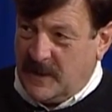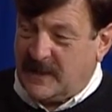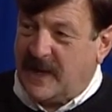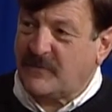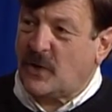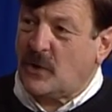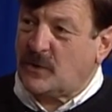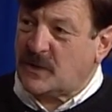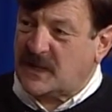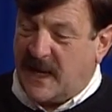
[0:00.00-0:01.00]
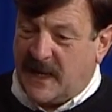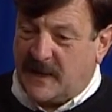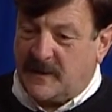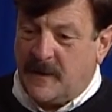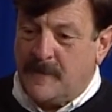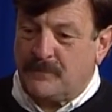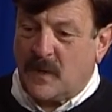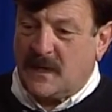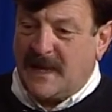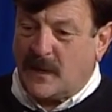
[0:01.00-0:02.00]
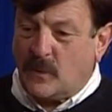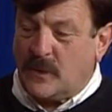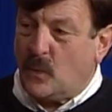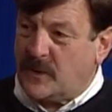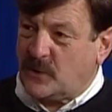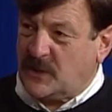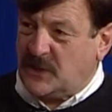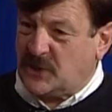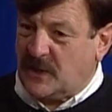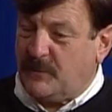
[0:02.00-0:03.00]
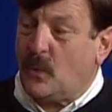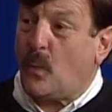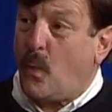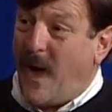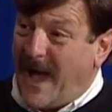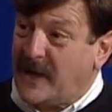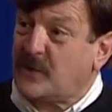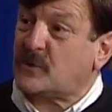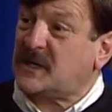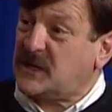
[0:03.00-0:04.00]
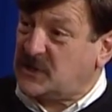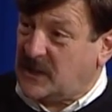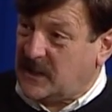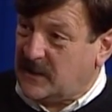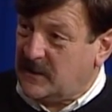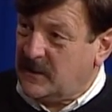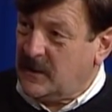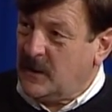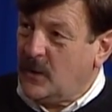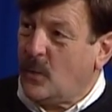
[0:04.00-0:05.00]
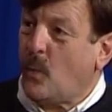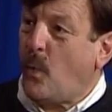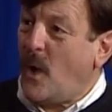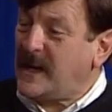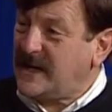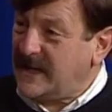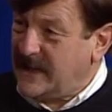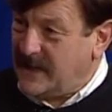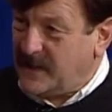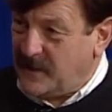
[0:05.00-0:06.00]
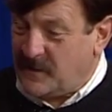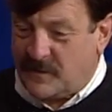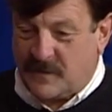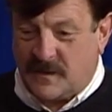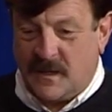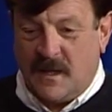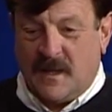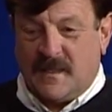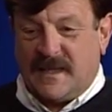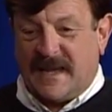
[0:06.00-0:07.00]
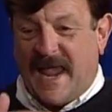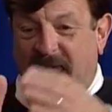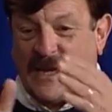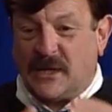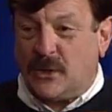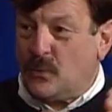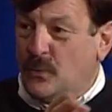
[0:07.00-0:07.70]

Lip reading: They have to understand not only what they're teaching, but why they're teaching it. What is the end